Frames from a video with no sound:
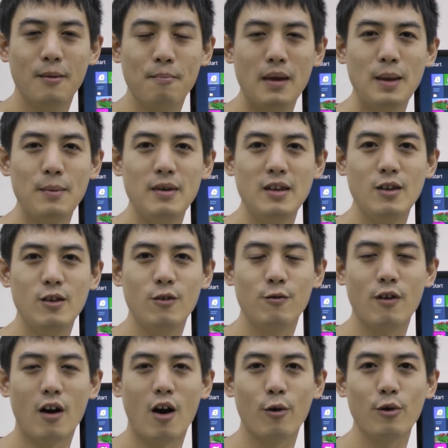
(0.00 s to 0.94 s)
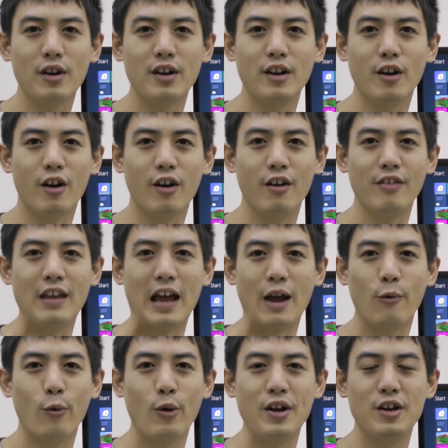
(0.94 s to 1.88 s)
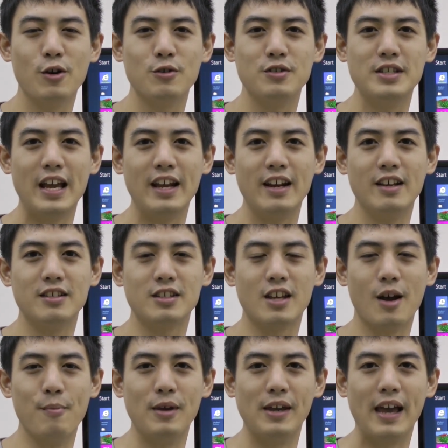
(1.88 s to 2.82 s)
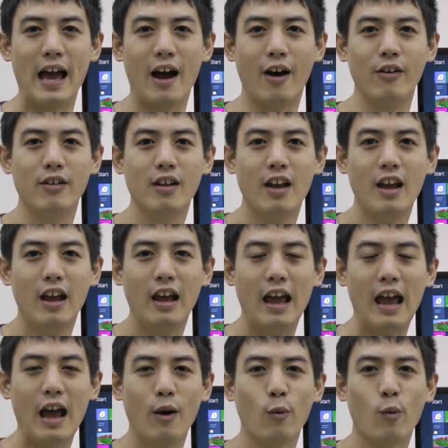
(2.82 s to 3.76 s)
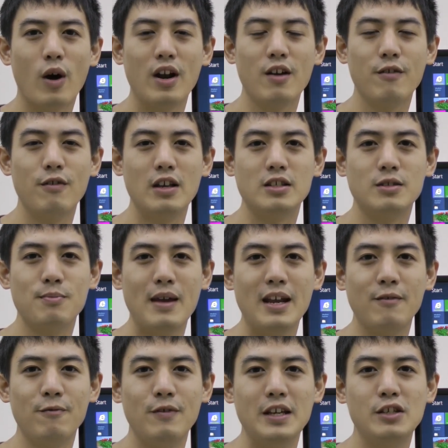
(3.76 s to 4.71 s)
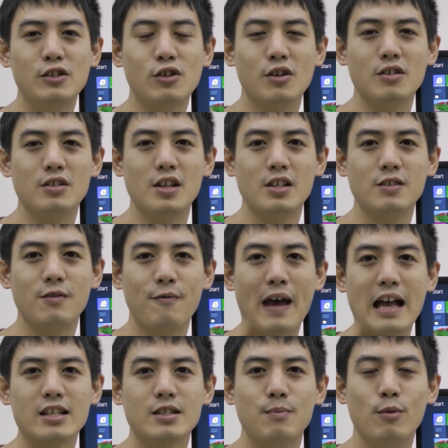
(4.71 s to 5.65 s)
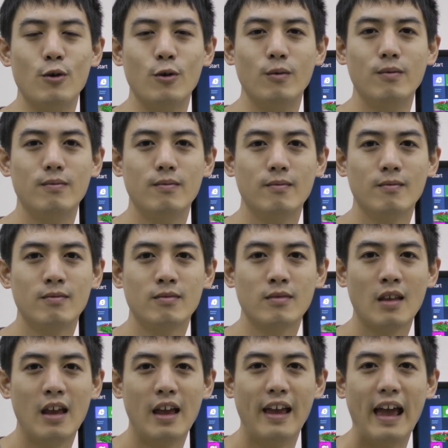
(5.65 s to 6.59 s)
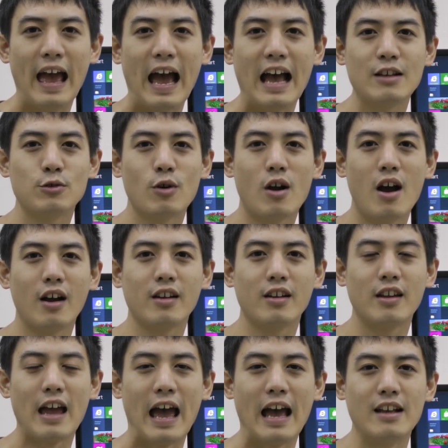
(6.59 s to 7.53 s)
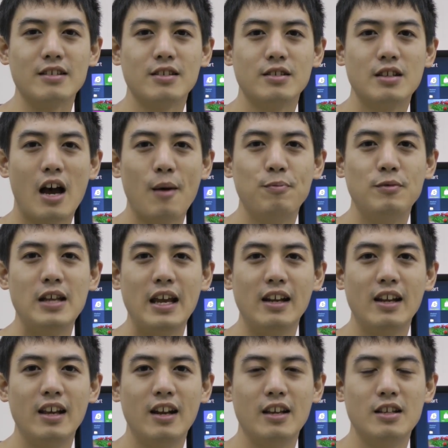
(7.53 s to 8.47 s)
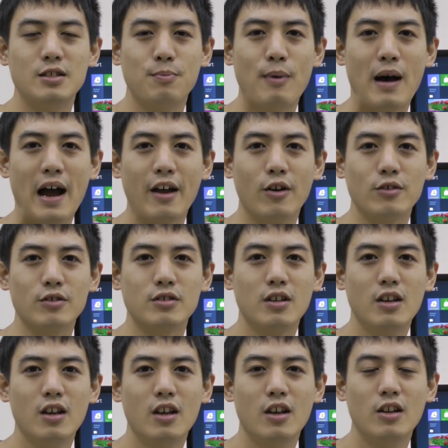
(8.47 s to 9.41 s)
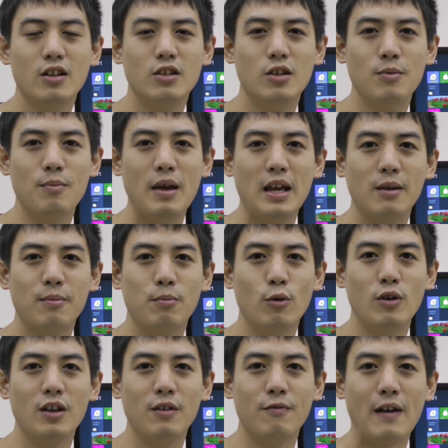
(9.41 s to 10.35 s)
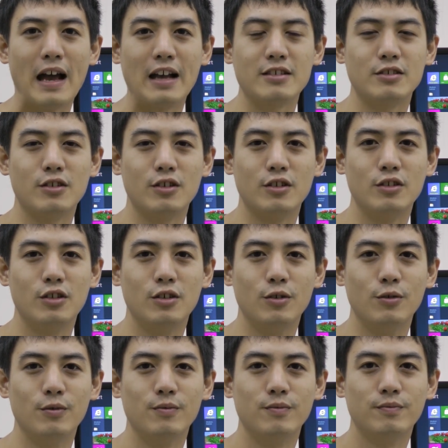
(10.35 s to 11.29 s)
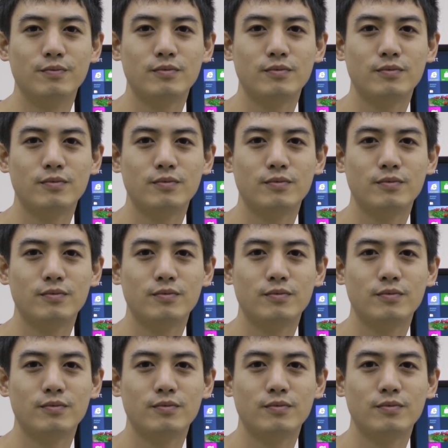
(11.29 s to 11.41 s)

Maybe you've already heard that Windows 8 is coming out, and one of its main features is Fast Boot. ASRock has updated its BIOS to make booting faster too.